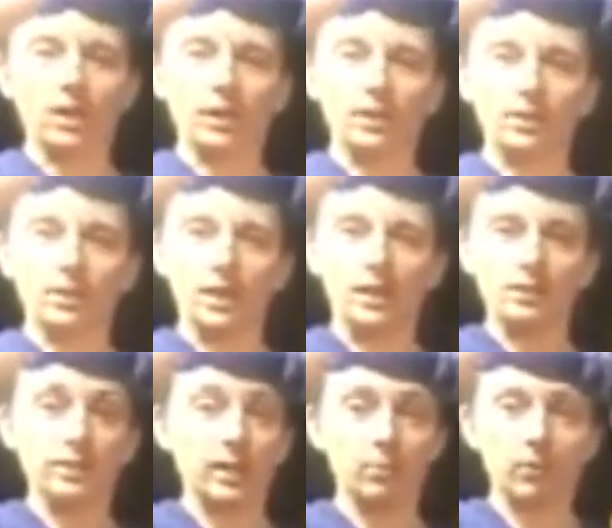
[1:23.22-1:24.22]
stain.
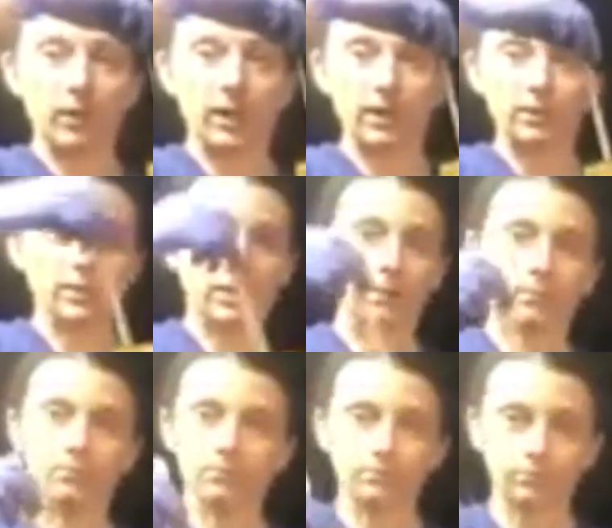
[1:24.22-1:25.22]
Same brand,
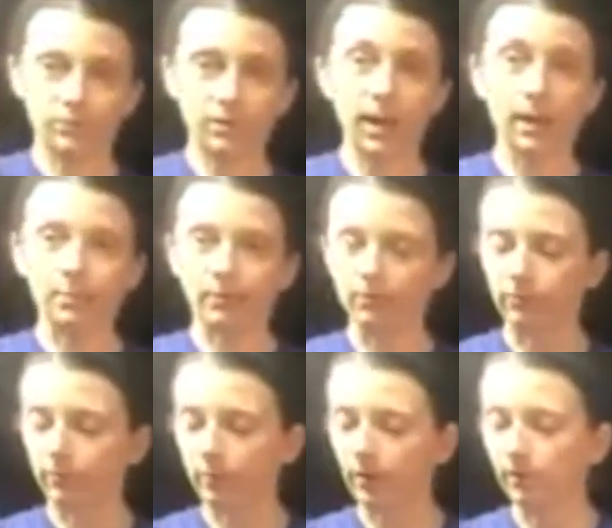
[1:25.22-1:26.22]
same type
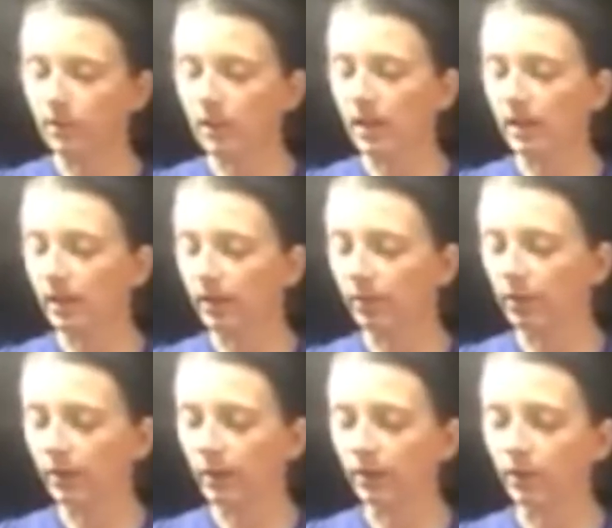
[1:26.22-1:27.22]
of stain and
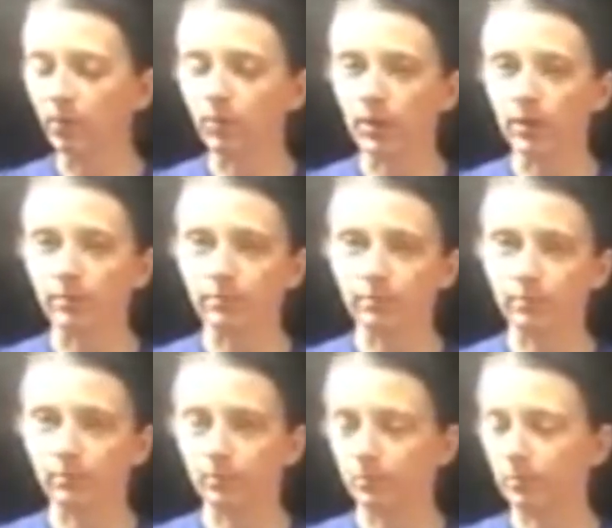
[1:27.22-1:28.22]
everything. You don't want to
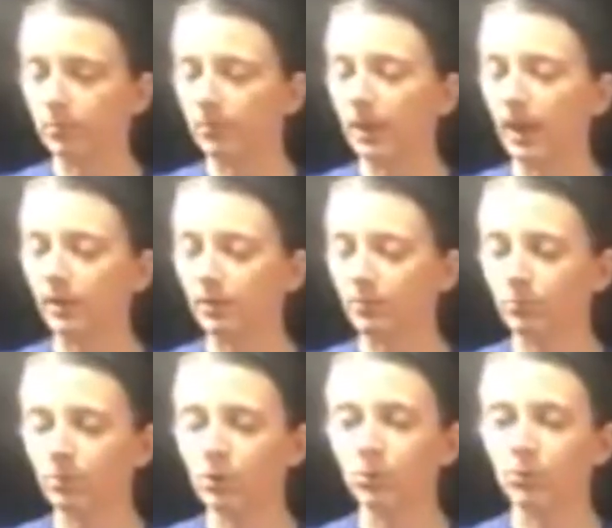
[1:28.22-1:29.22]
get
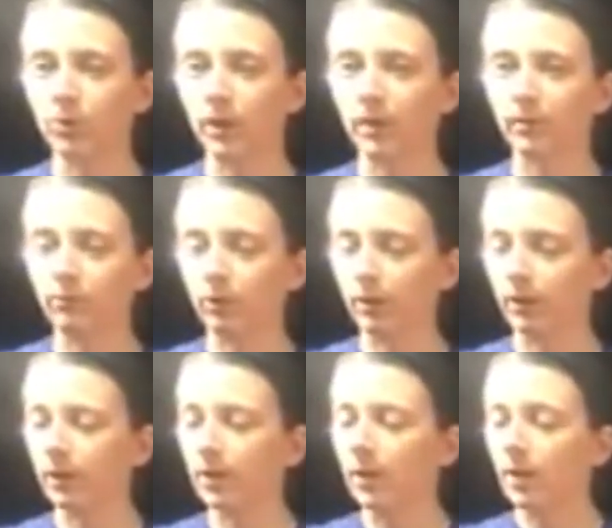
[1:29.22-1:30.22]
too creative with
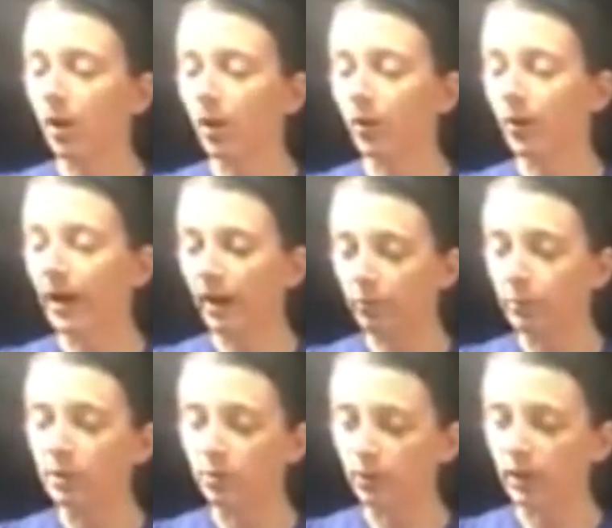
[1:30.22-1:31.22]
it, although I have
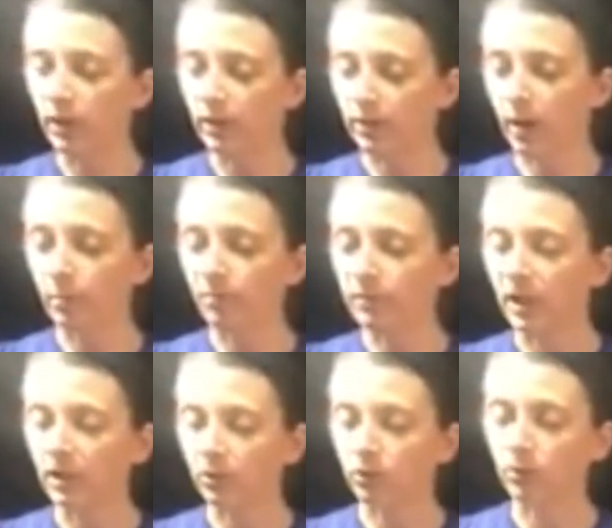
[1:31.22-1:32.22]
been doing it on top of
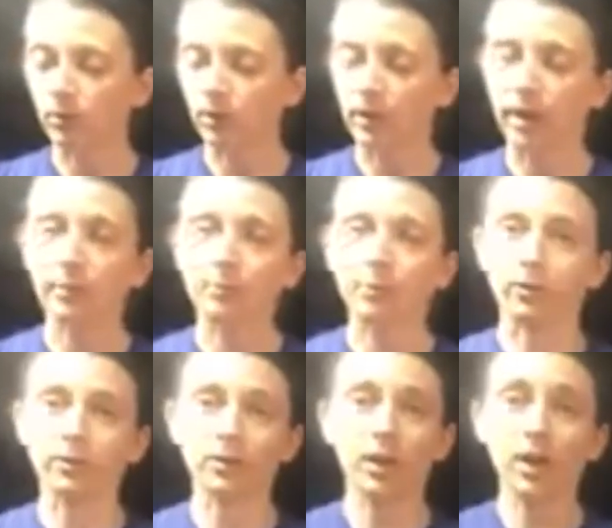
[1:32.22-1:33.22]
Danish oil and that
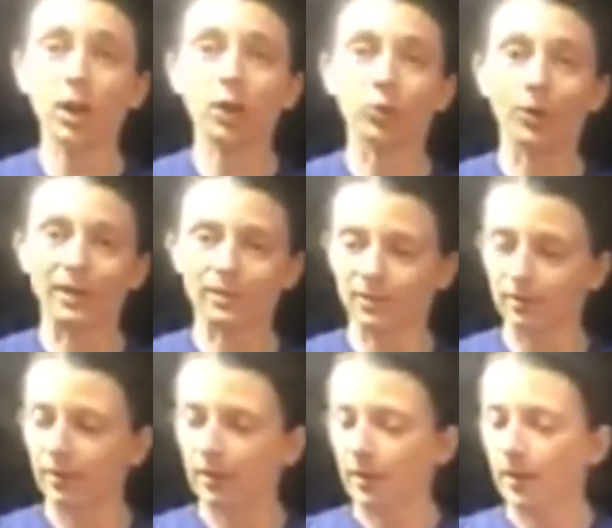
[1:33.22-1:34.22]
works great.
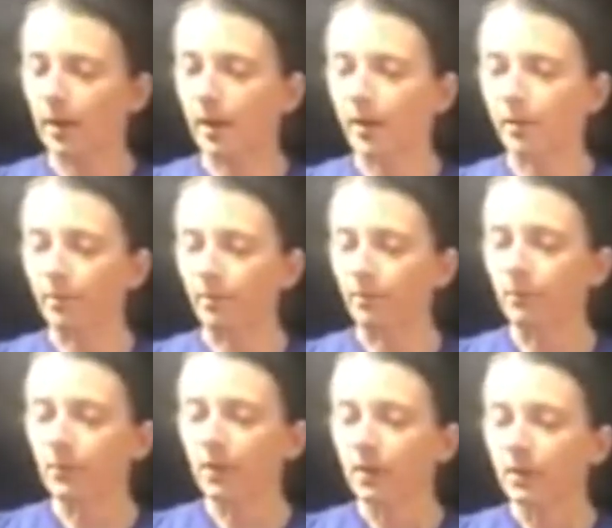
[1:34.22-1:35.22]

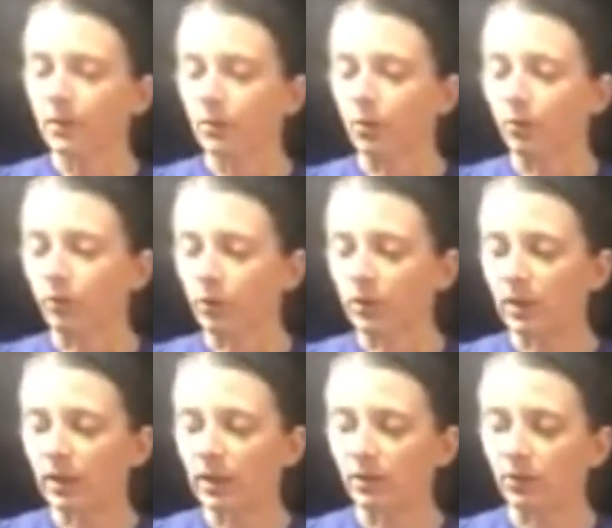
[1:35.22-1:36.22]
So first
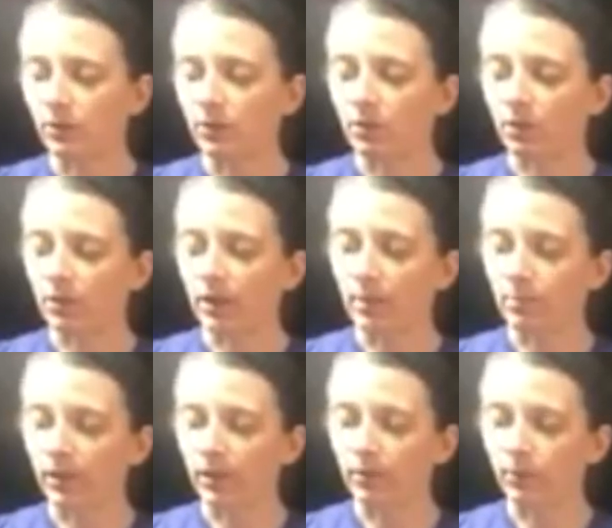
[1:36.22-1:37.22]
thing I do is stir it up
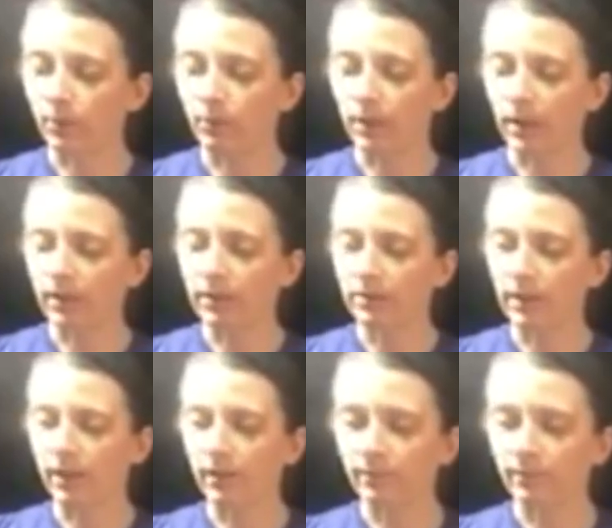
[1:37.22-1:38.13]
like you would with any stain,